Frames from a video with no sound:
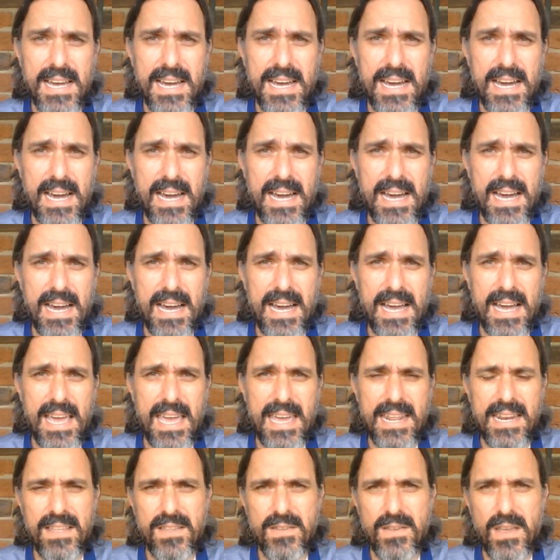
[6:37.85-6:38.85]

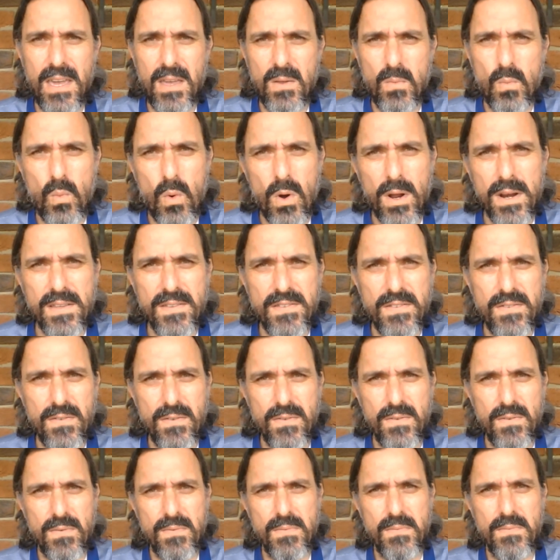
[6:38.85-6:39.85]
And in wanting
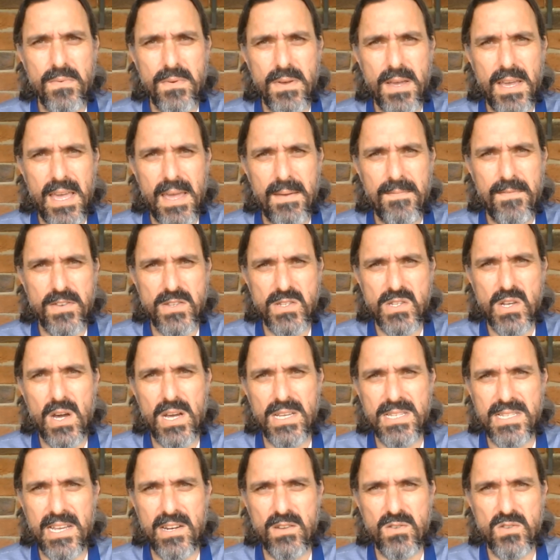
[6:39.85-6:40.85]
to
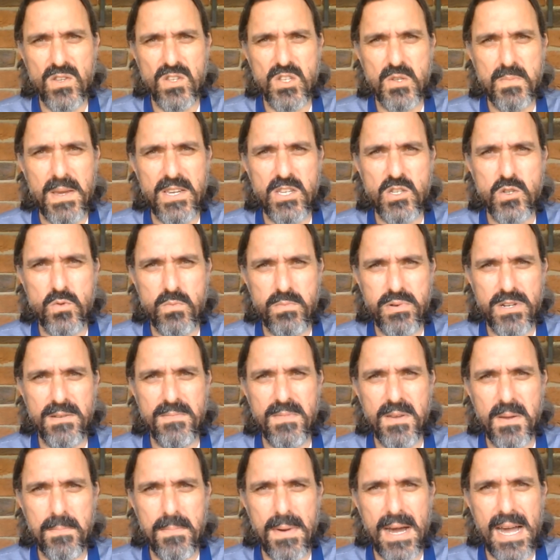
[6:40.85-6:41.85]
emphasise that it was a special
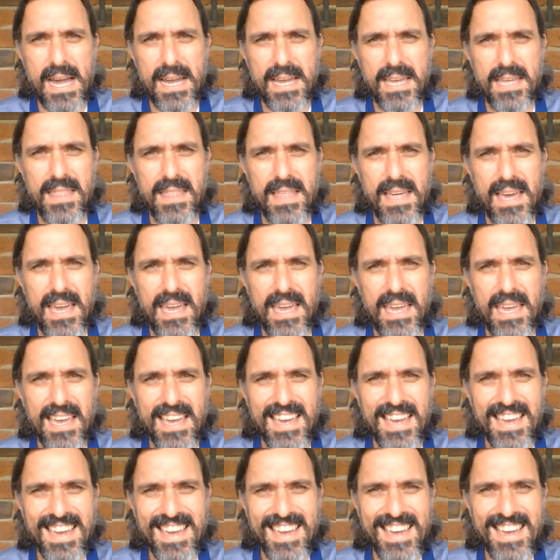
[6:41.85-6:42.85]
premium marker, they
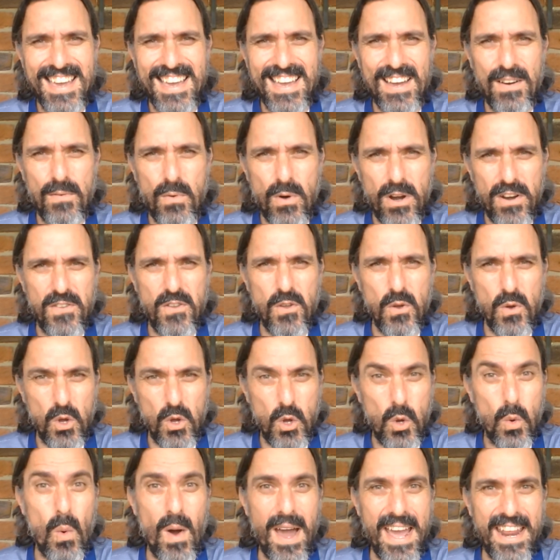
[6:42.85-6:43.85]
wanted to
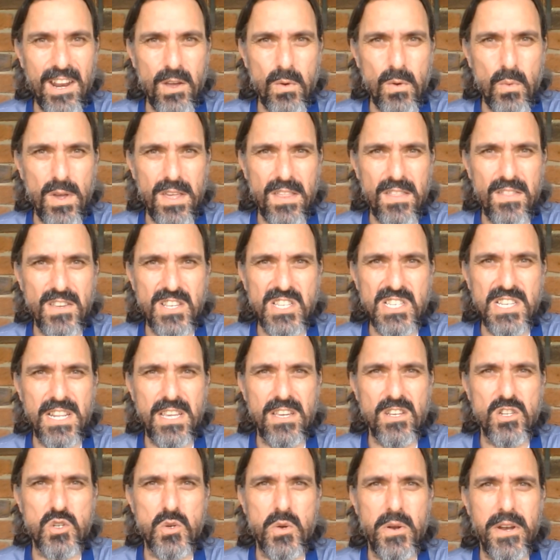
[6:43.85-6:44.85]
equate it with the
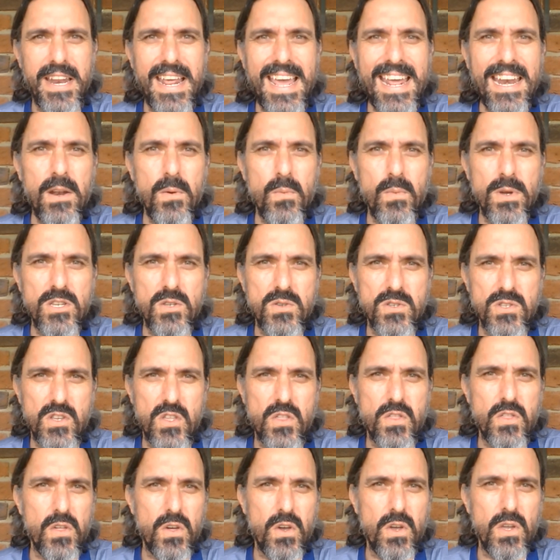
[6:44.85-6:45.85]
city of Trinidad, which is a
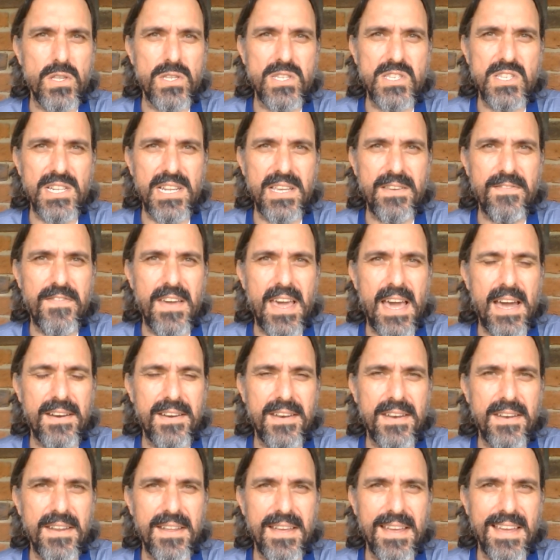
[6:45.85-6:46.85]
third city founded